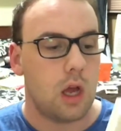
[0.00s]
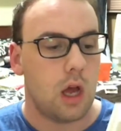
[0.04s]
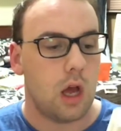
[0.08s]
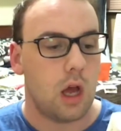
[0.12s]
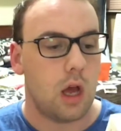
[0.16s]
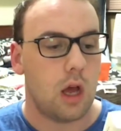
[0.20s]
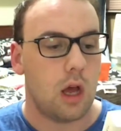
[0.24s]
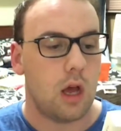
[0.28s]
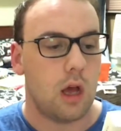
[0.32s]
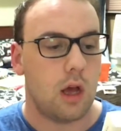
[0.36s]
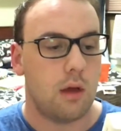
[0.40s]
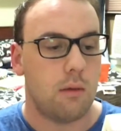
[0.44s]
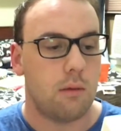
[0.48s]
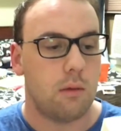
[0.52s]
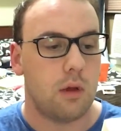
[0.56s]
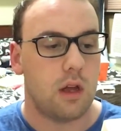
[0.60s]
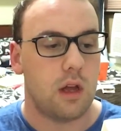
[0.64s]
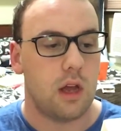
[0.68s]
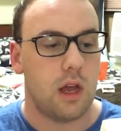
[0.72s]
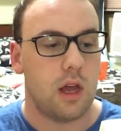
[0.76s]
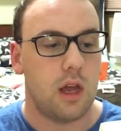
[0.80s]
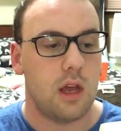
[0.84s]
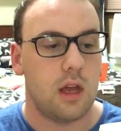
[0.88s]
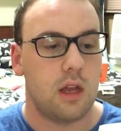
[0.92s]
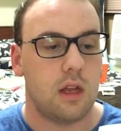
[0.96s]

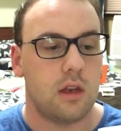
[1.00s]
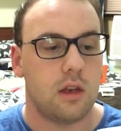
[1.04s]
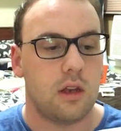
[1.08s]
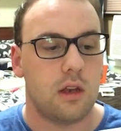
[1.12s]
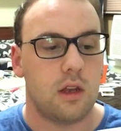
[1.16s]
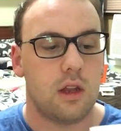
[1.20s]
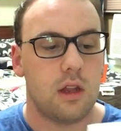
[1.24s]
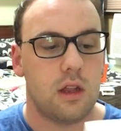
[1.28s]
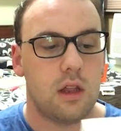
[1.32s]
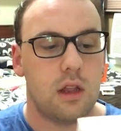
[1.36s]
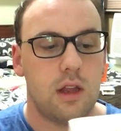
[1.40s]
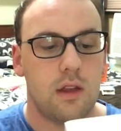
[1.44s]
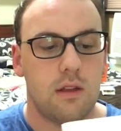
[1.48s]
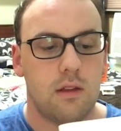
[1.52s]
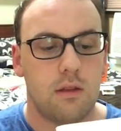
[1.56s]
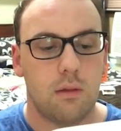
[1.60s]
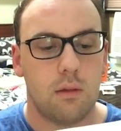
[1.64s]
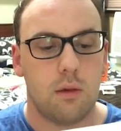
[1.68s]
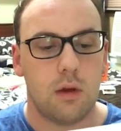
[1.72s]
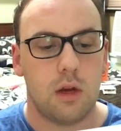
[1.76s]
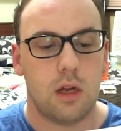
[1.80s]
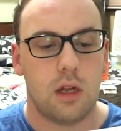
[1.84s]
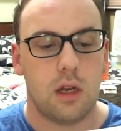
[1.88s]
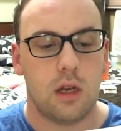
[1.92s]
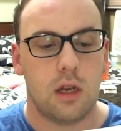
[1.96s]
And this
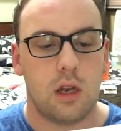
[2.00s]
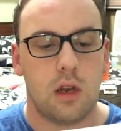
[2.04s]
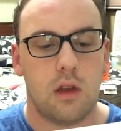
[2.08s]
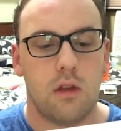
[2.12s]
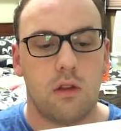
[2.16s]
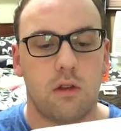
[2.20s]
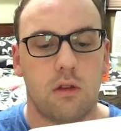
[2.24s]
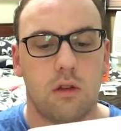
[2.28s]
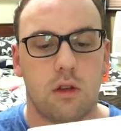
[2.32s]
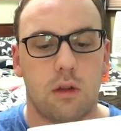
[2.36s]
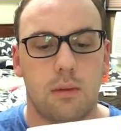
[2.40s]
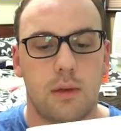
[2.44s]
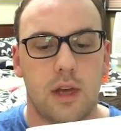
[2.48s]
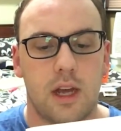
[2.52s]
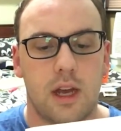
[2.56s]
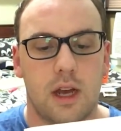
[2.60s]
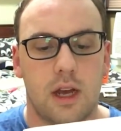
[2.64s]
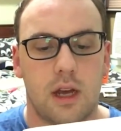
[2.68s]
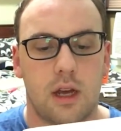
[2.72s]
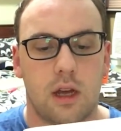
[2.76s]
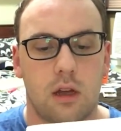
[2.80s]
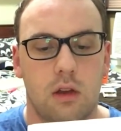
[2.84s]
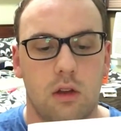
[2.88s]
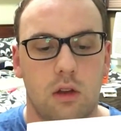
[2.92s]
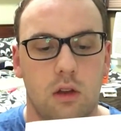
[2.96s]
one is all
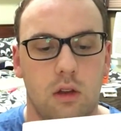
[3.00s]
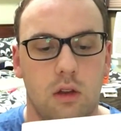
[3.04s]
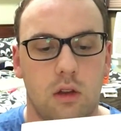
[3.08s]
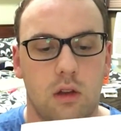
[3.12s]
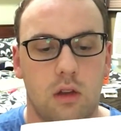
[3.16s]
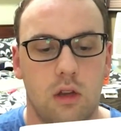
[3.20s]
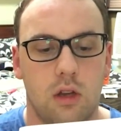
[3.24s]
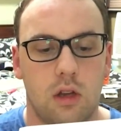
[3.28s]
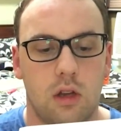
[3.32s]
about...